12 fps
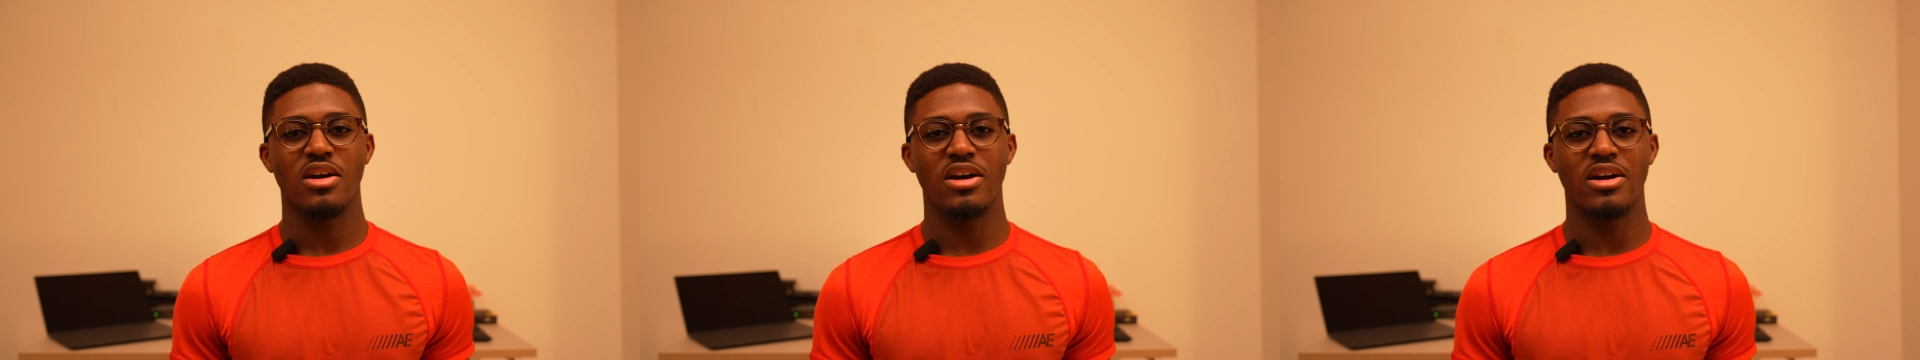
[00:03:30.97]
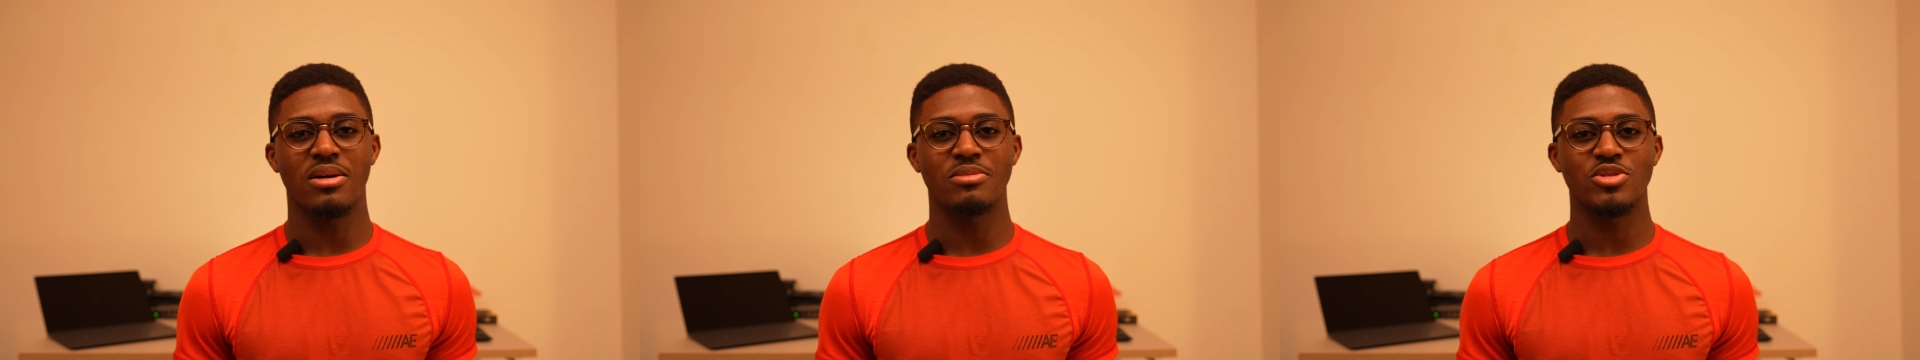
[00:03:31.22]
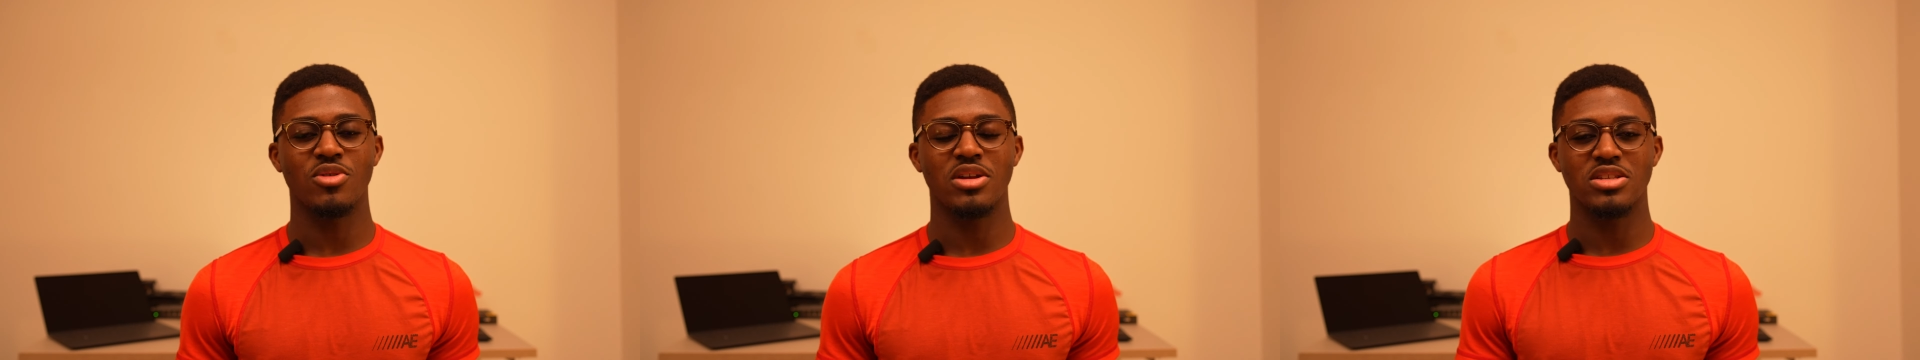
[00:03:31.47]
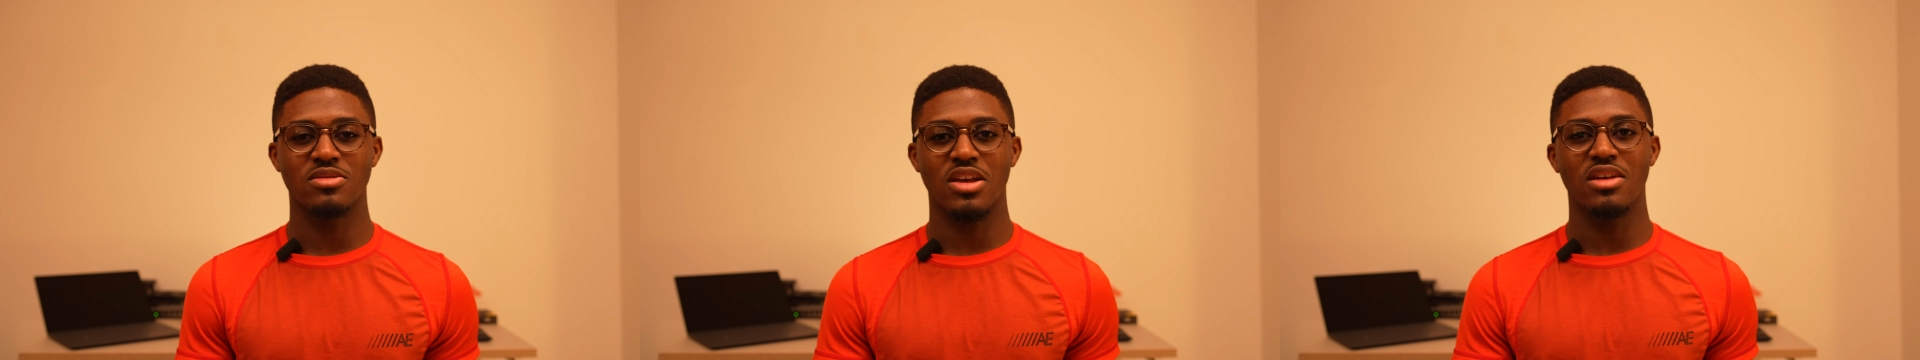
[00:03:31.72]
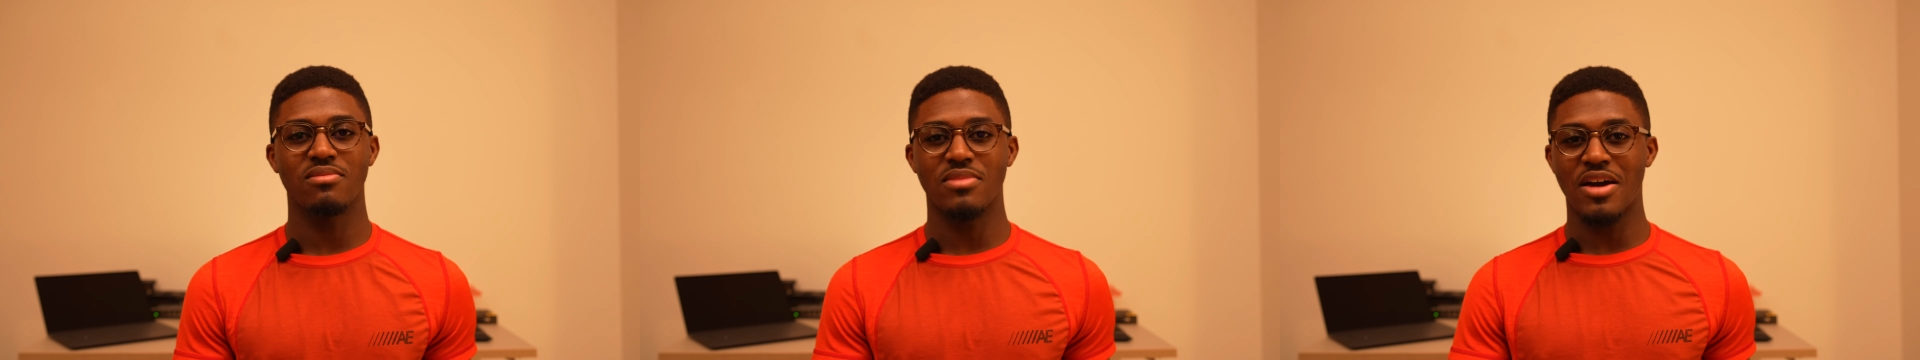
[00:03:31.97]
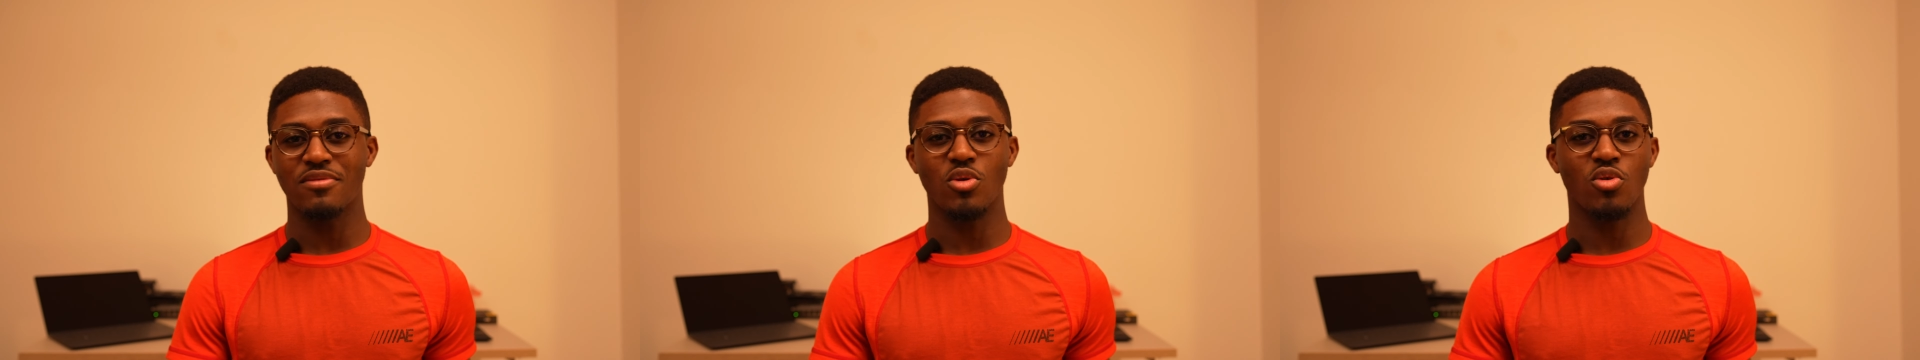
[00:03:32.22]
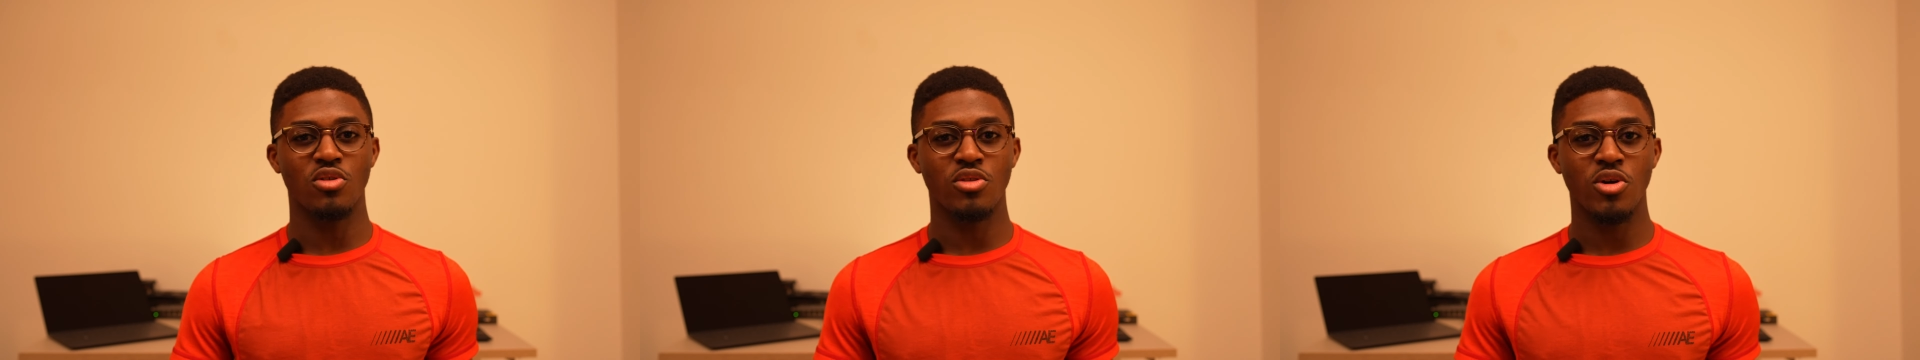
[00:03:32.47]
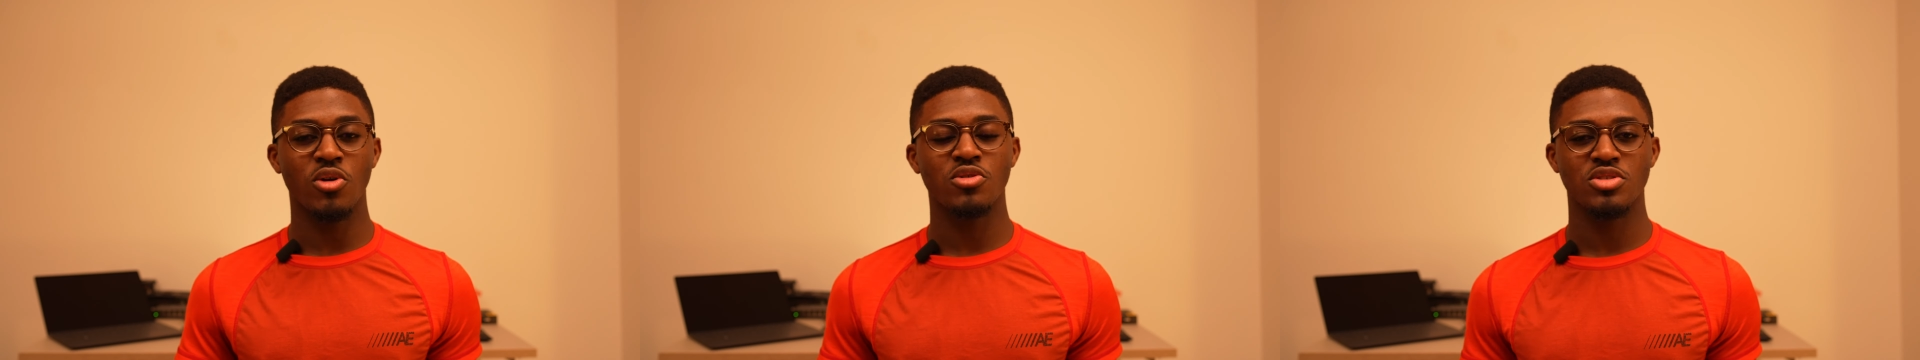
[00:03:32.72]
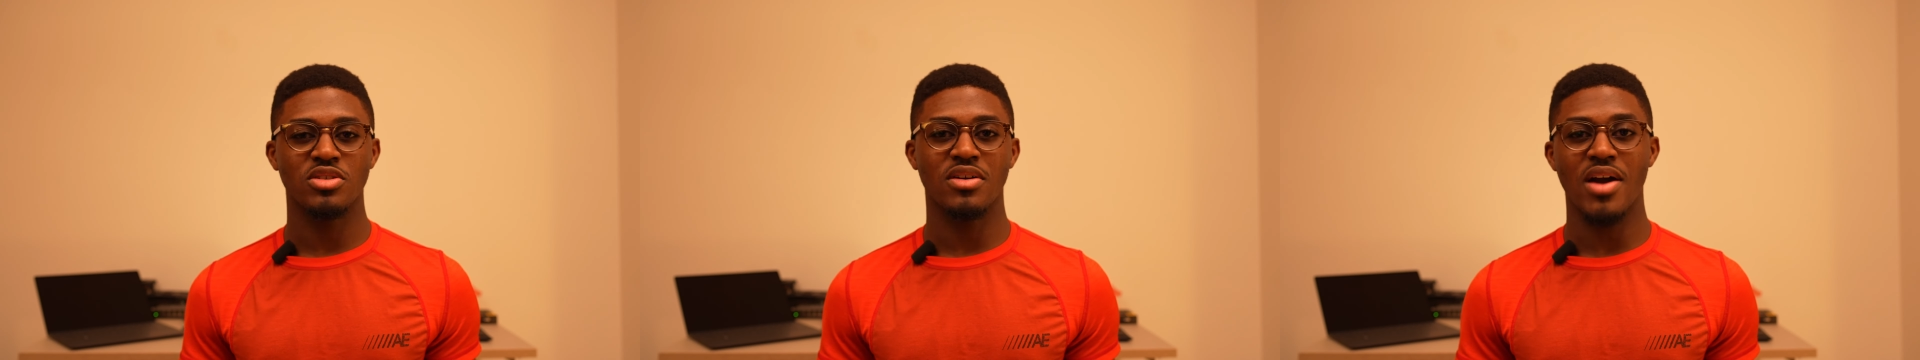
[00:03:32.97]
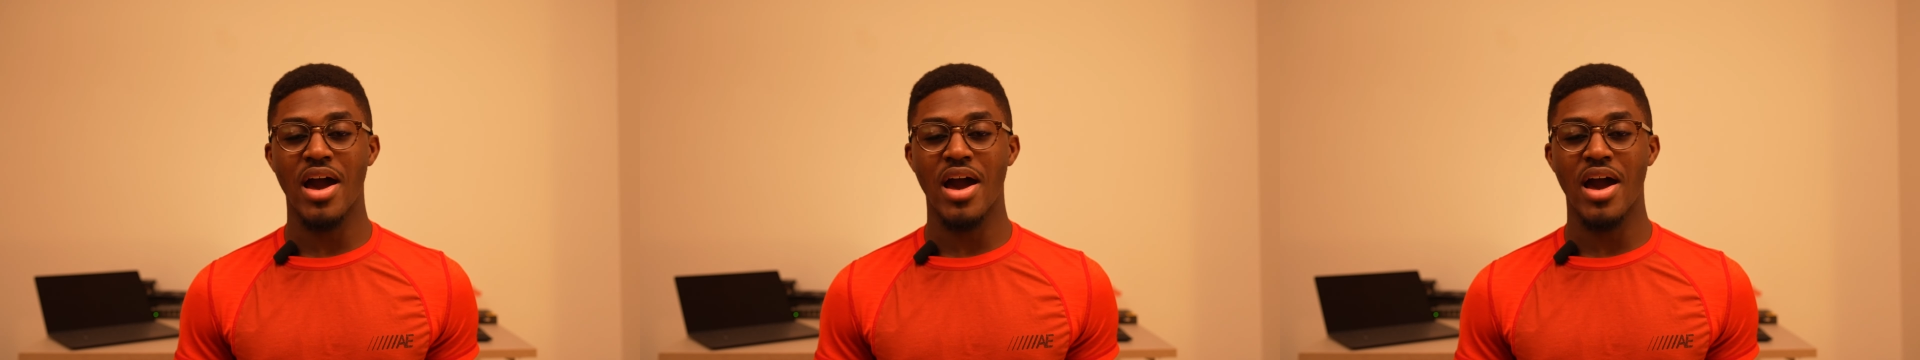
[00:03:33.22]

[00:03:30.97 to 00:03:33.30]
So I just have to order those.